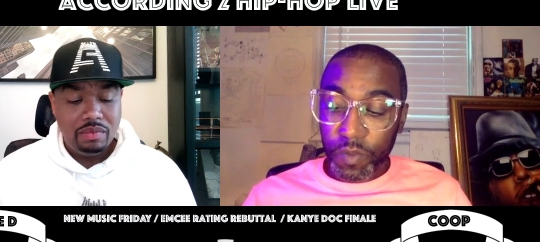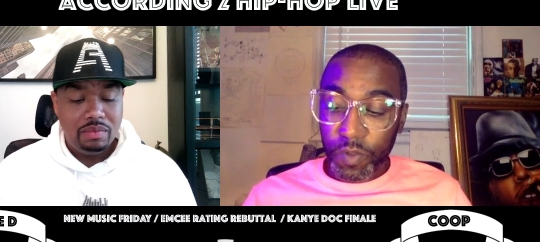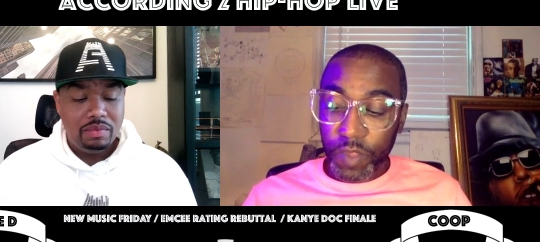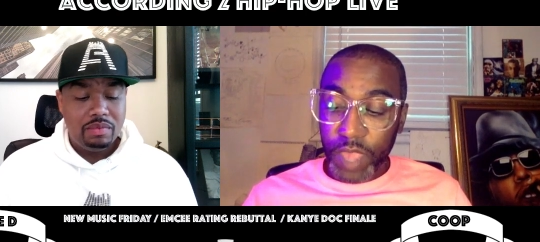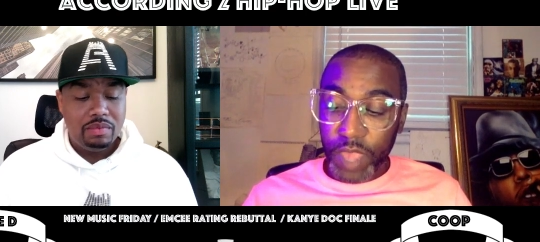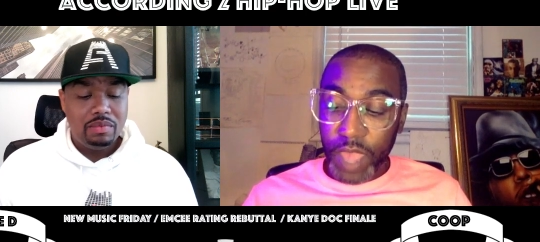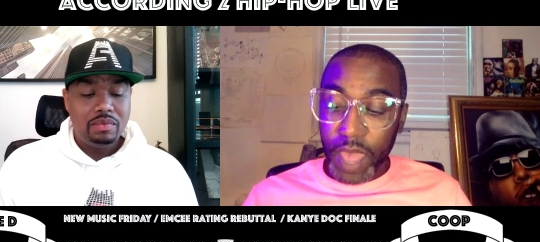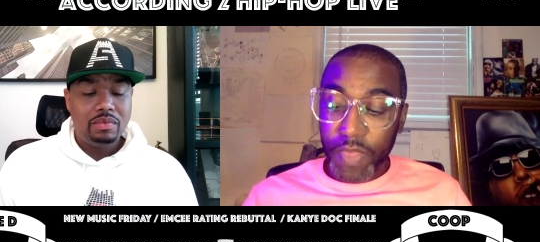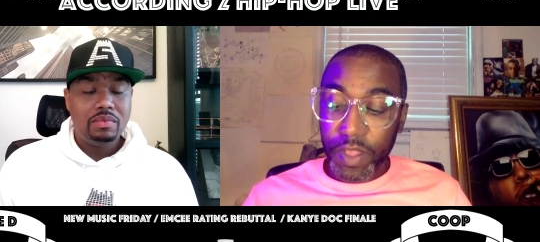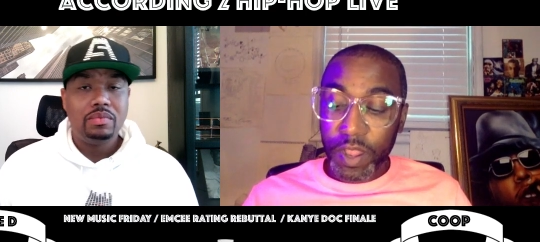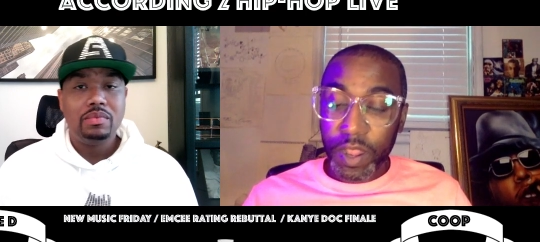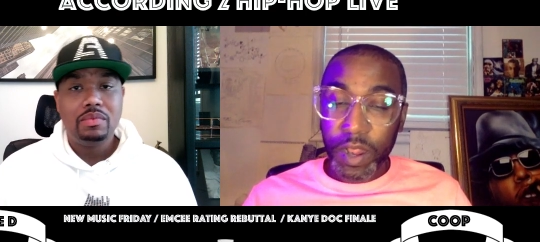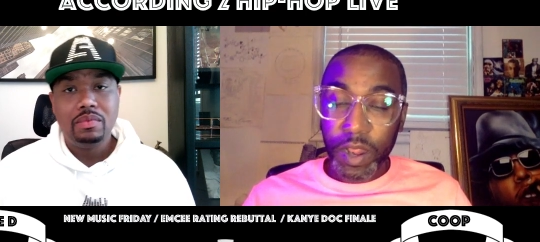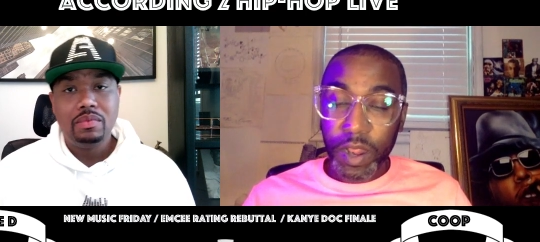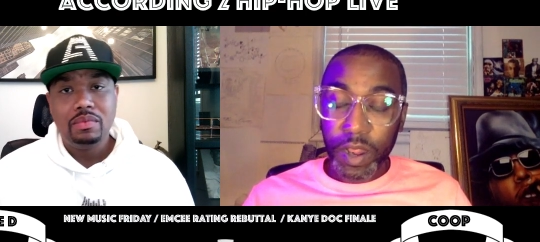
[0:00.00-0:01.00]
Speaker 1: This was a
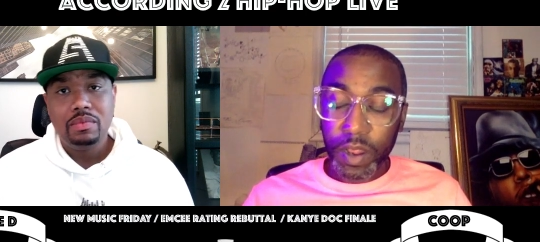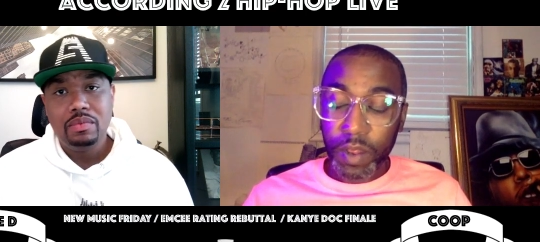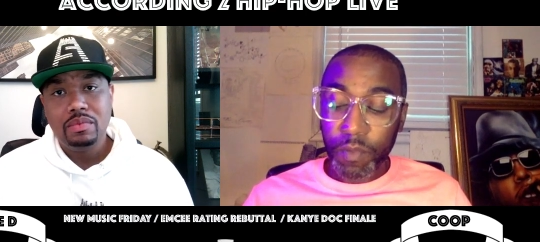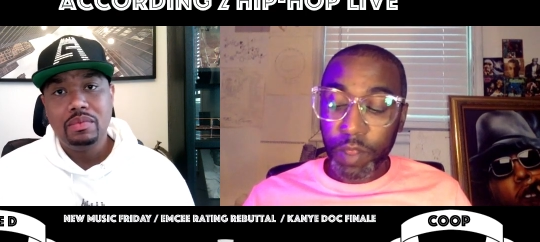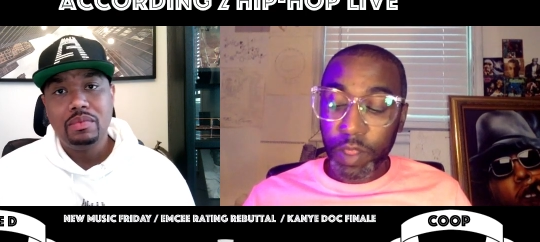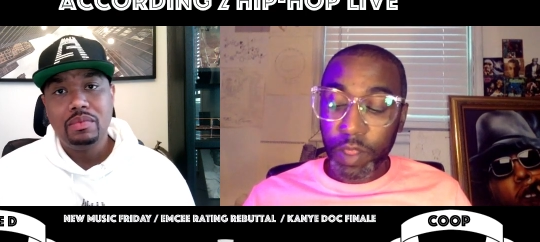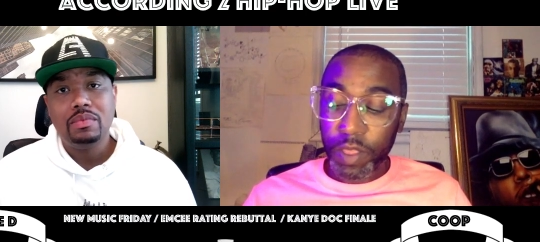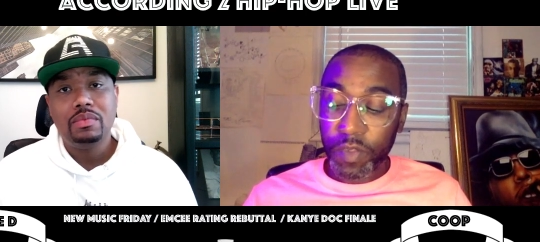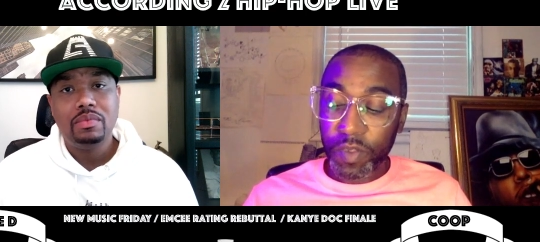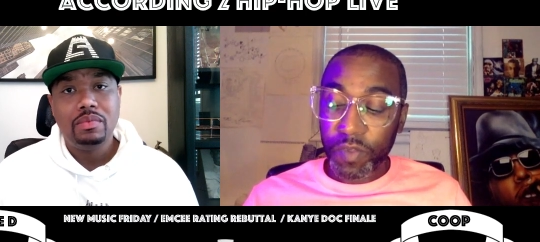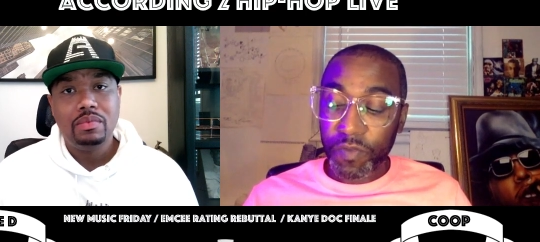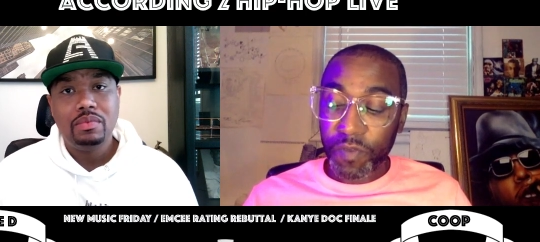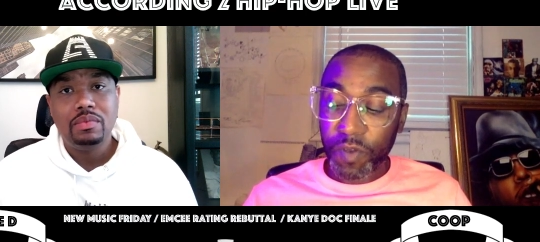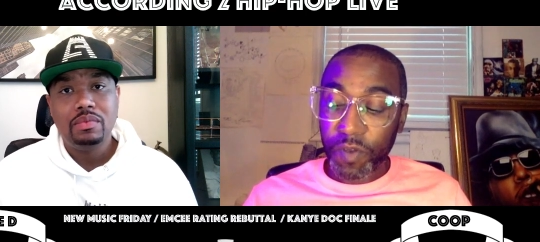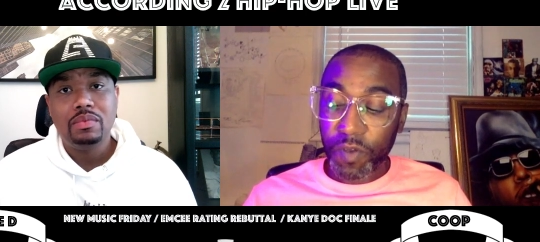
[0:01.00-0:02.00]
guy that didn't
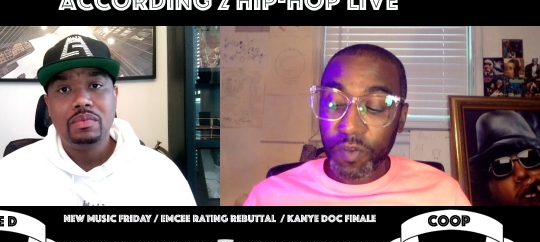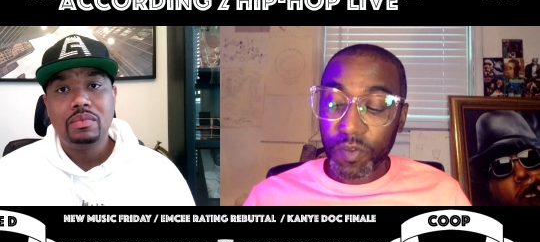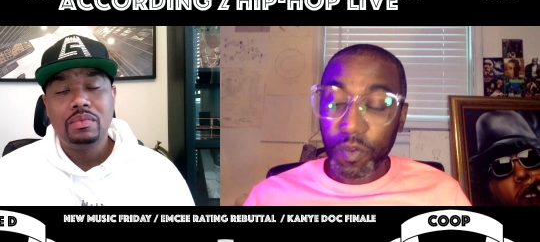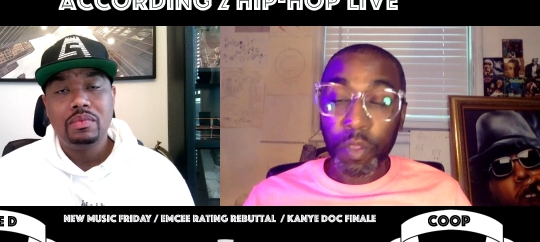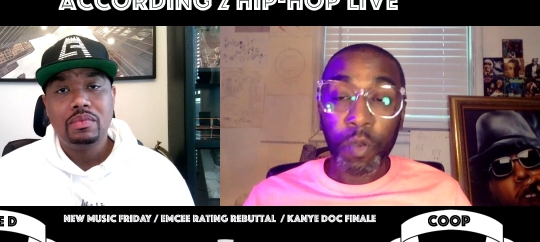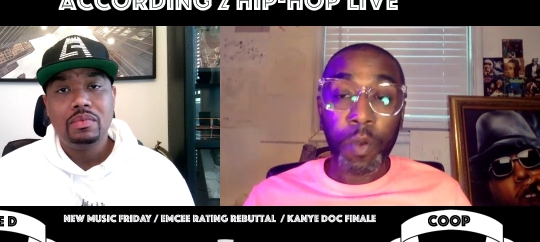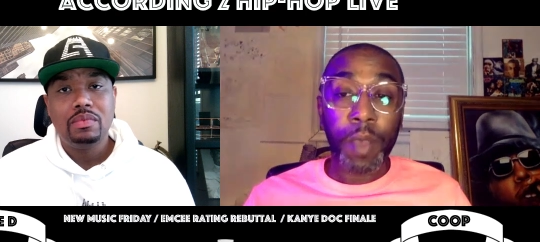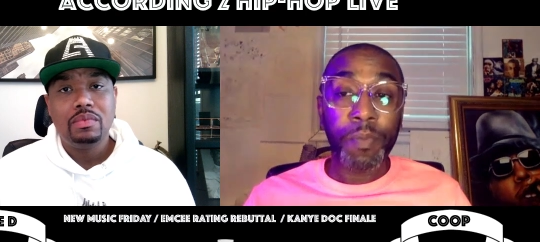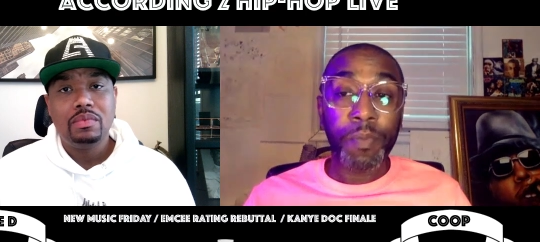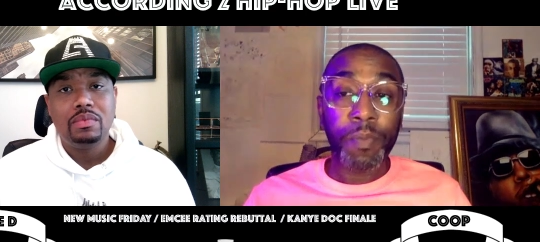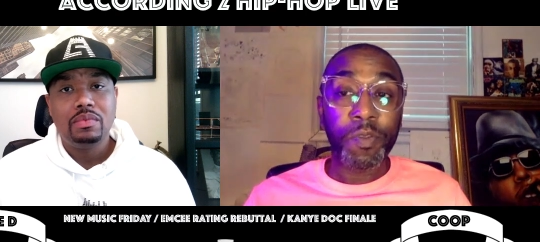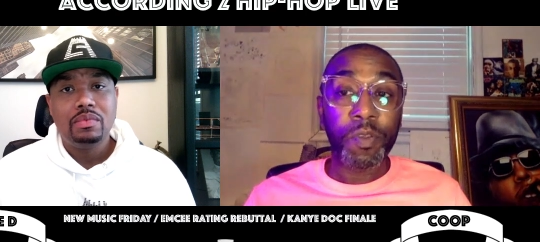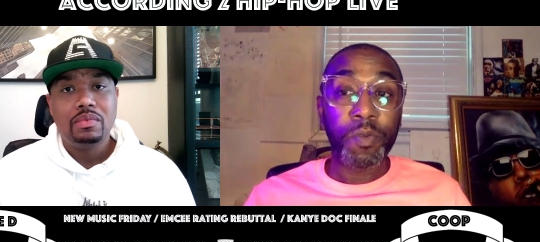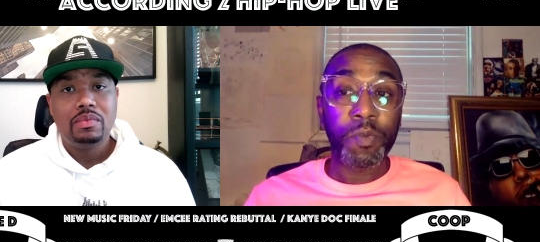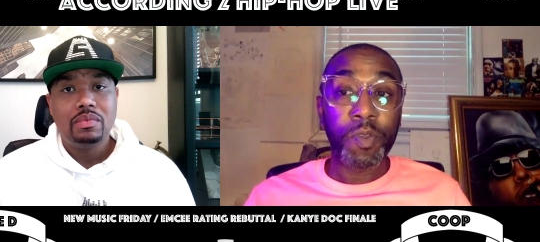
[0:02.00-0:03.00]
release his first solo
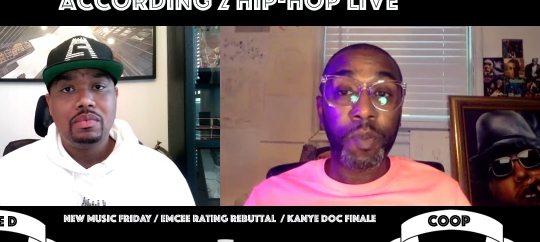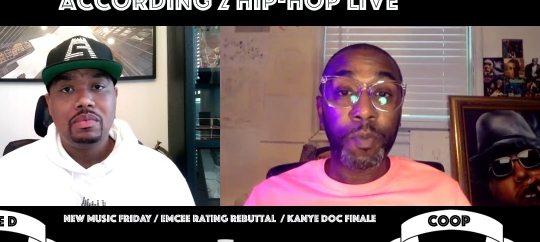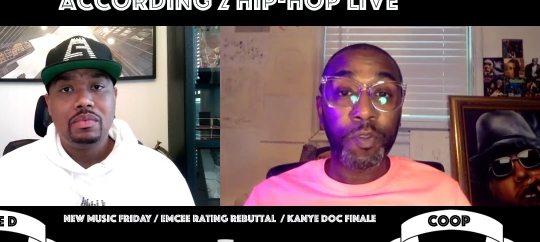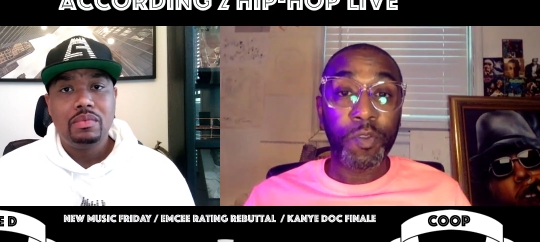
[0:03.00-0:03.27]
album until he